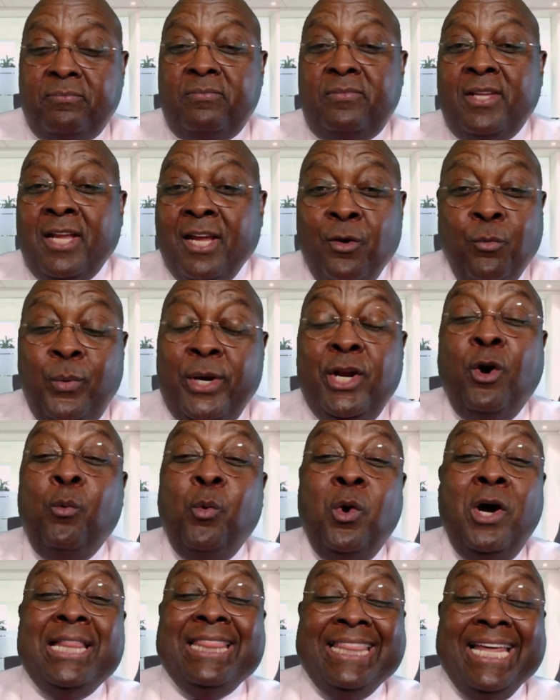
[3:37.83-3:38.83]
We don't
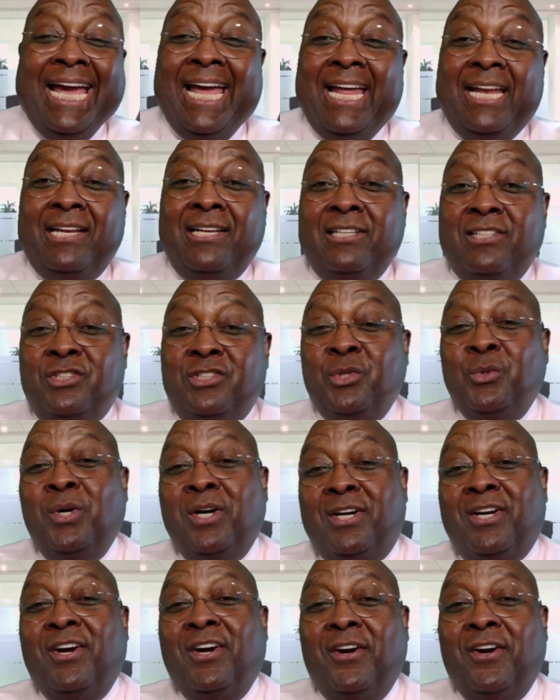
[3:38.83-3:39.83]
want that to
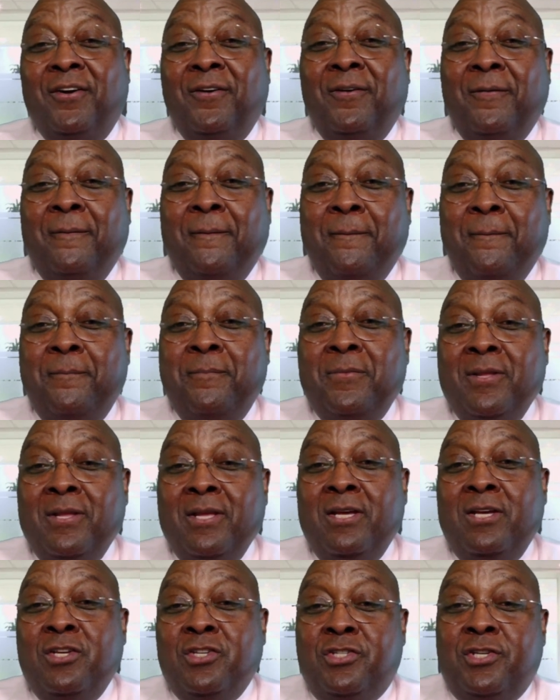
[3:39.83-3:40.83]
occur.
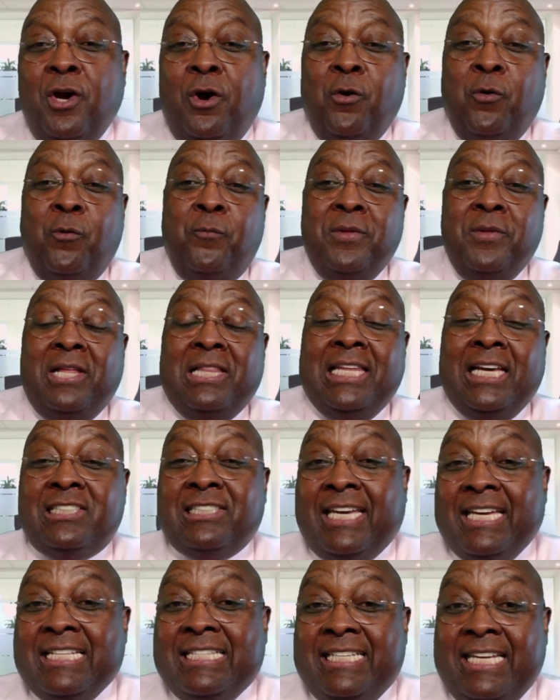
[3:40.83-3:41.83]
So let's
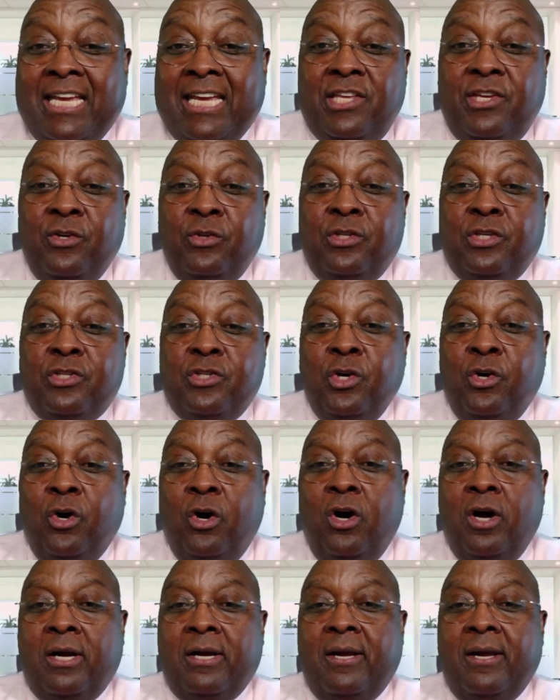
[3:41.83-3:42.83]
continue to
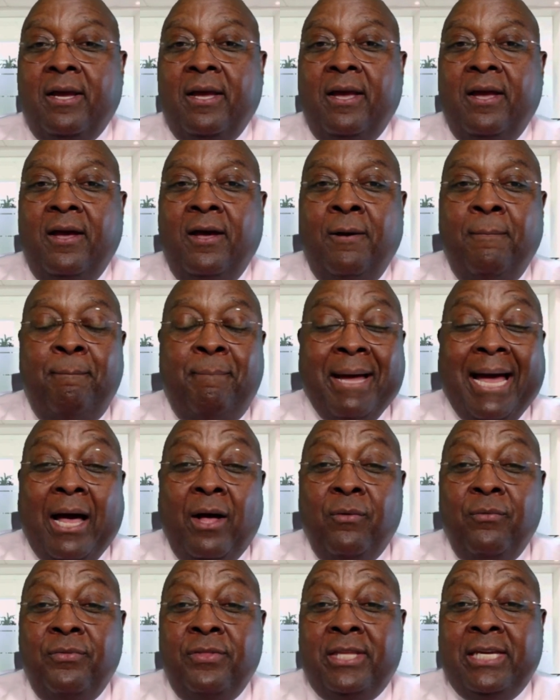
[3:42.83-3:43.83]
talk
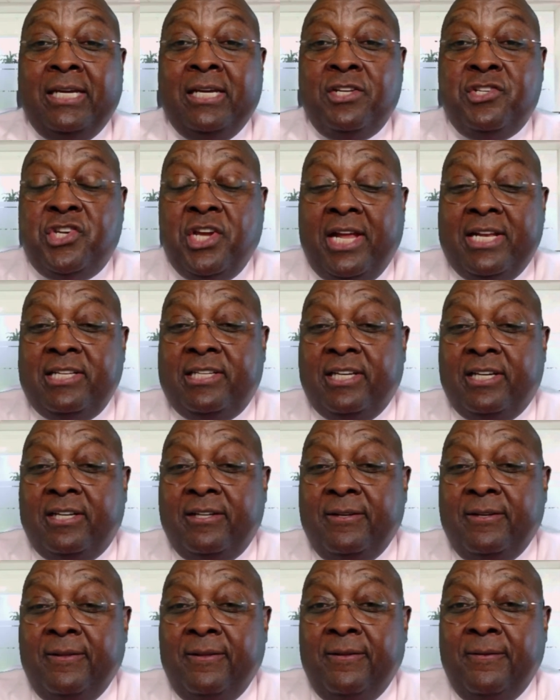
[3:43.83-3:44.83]
about the agenda.
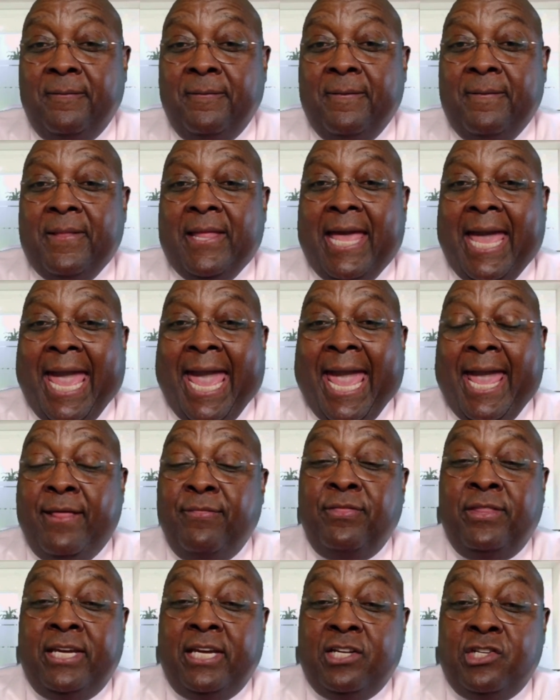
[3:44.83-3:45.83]

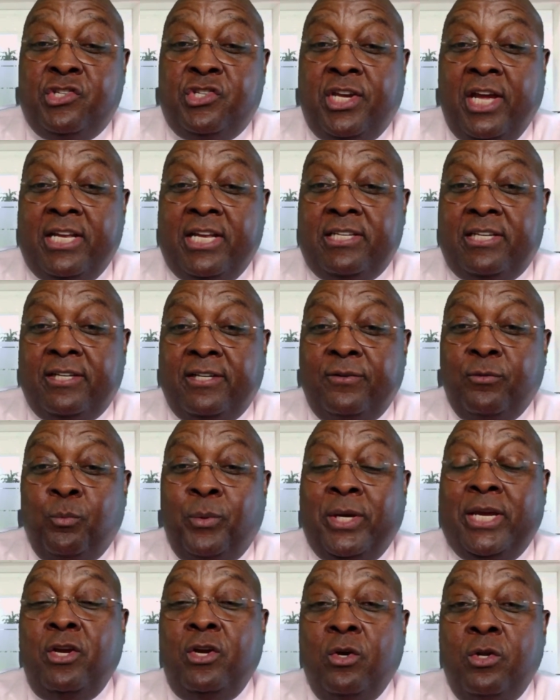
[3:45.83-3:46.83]
And the agenda,
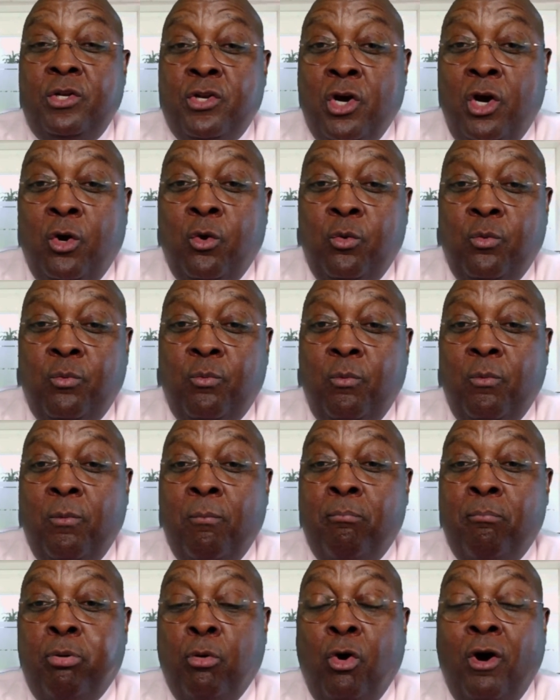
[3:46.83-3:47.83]
we know
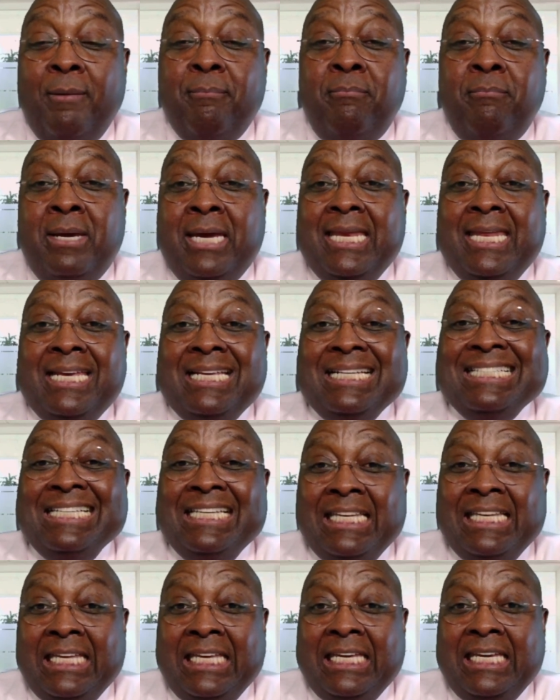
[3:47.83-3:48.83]
board meetings
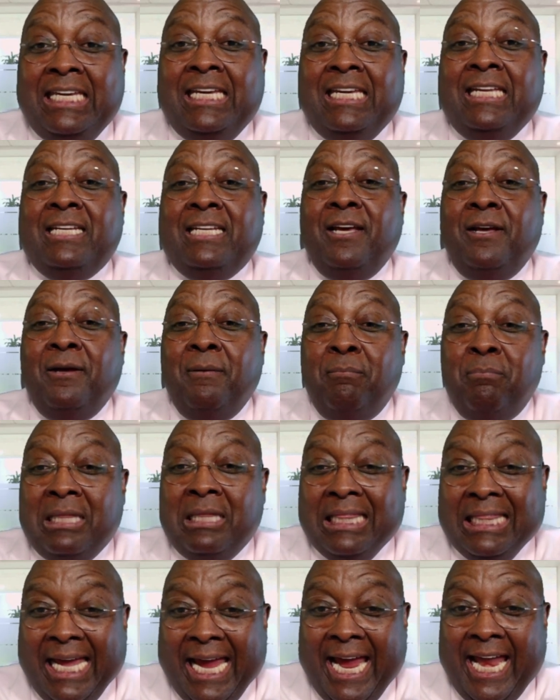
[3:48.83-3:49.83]
need
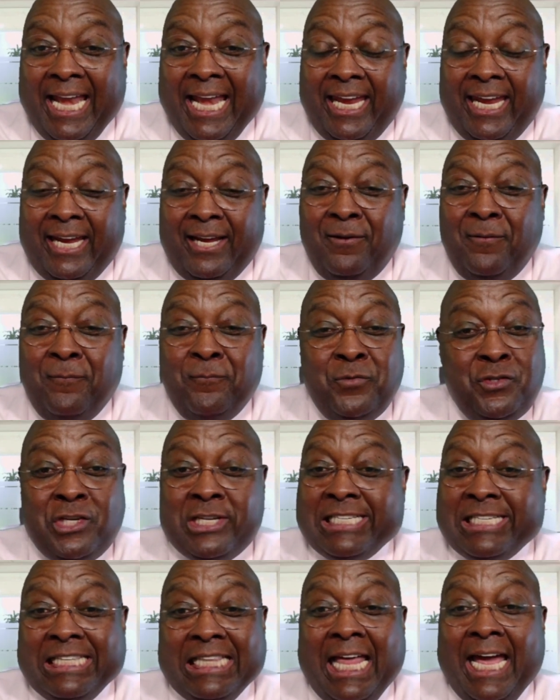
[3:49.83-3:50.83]
planning,
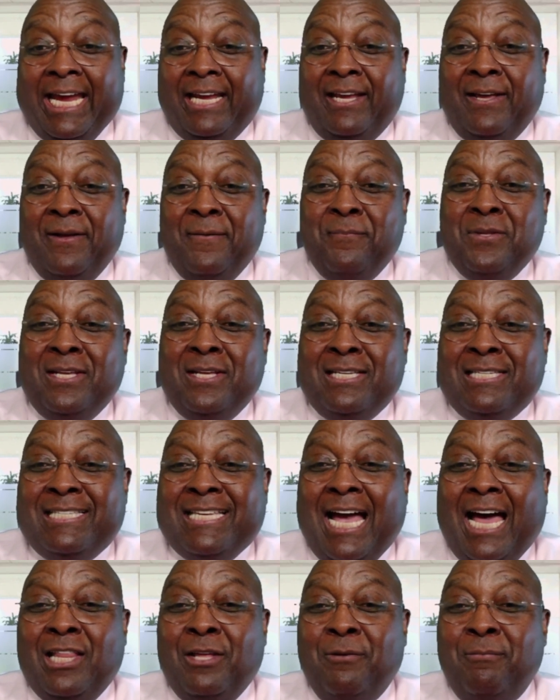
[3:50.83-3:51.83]
just like
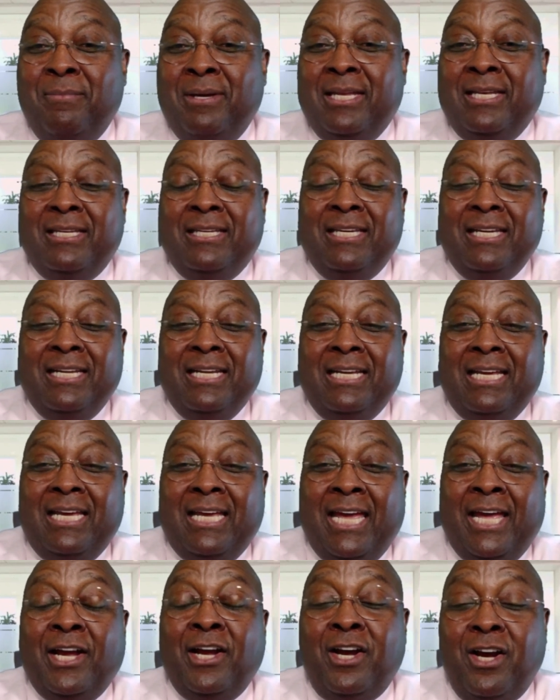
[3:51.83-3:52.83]
Solomon
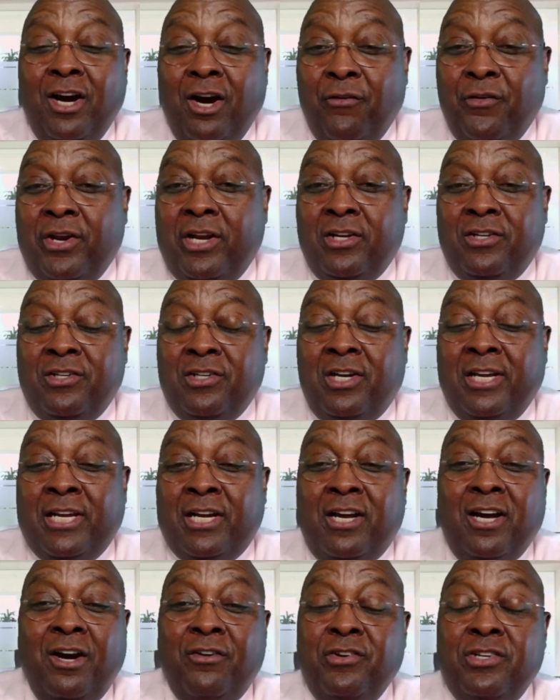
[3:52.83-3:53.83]

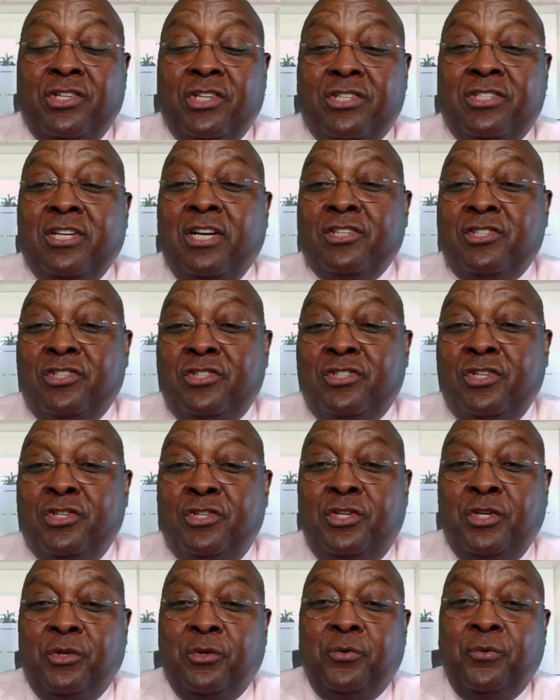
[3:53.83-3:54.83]
encourages us to
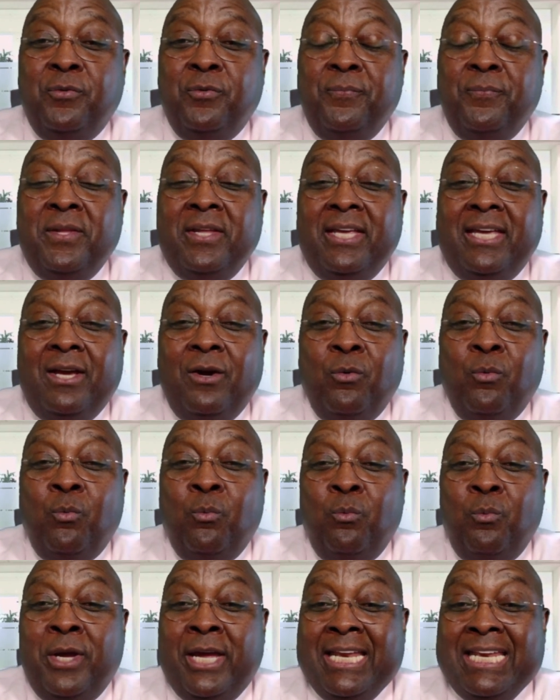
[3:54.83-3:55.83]
do.
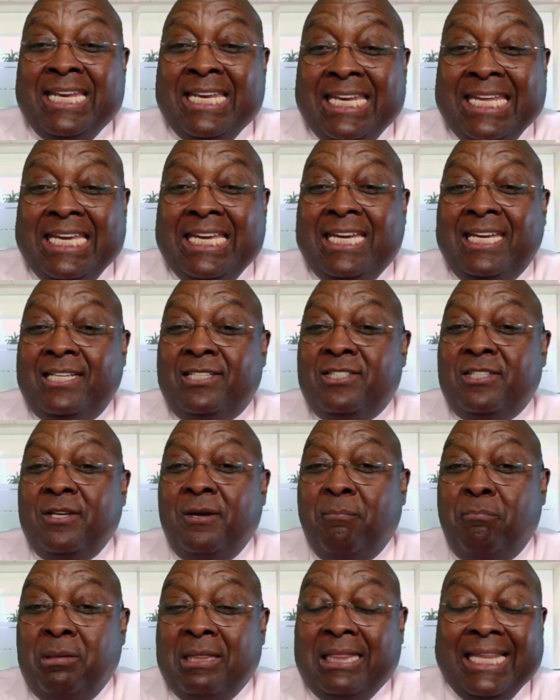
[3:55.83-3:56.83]
It needs
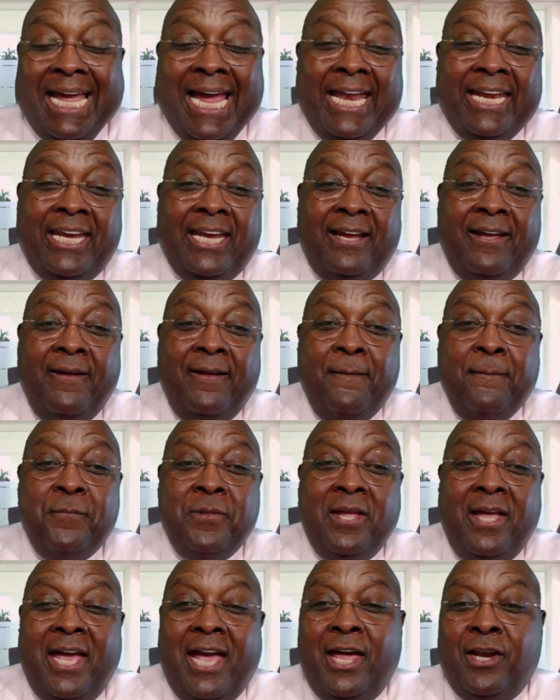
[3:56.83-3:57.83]
planning.
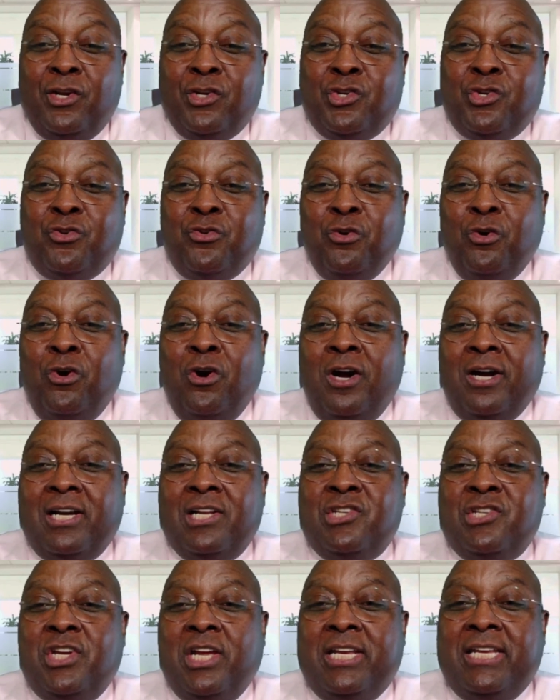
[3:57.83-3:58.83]
And a strong
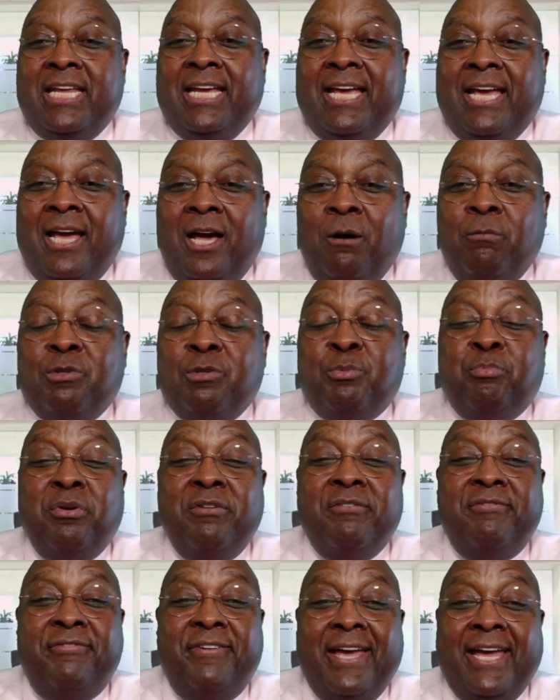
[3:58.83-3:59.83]
agenda helps
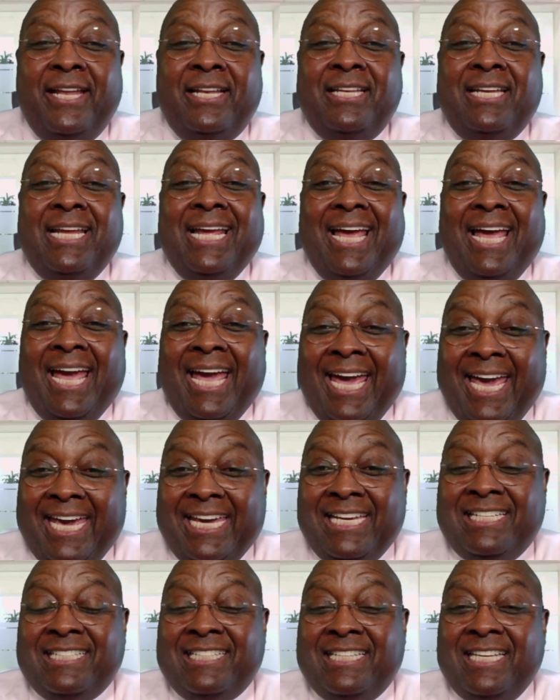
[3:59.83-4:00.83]
prevent
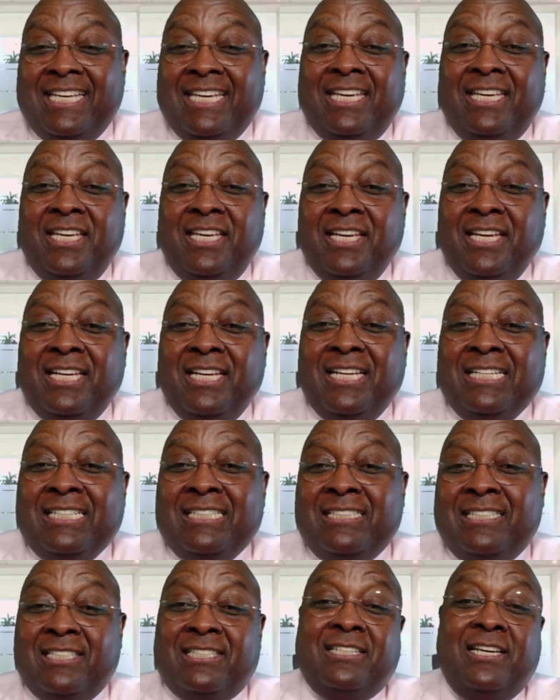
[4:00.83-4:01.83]
hasty
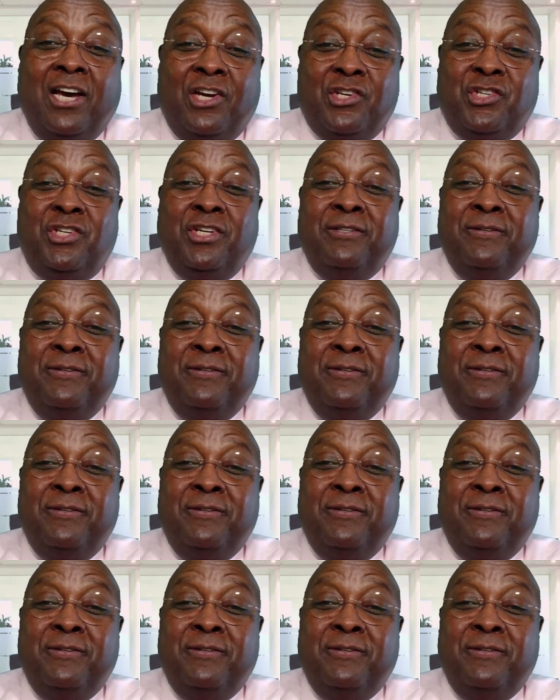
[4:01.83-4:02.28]
discussion.